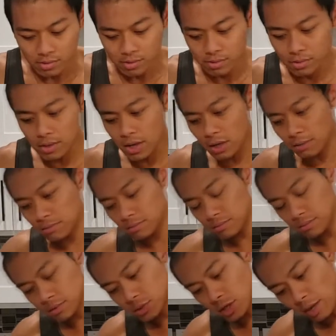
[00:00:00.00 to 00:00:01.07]
Now,
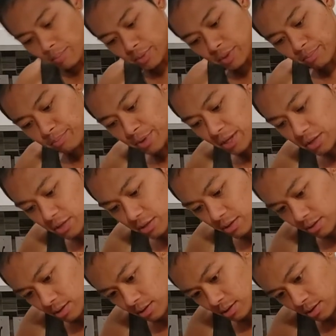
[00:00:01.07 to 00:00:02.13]
dump in the
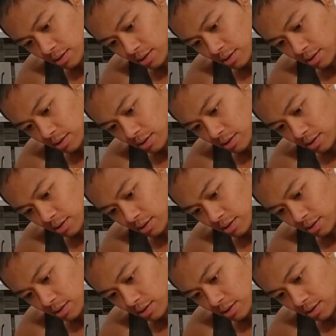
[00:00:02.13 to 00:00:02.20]
peaches.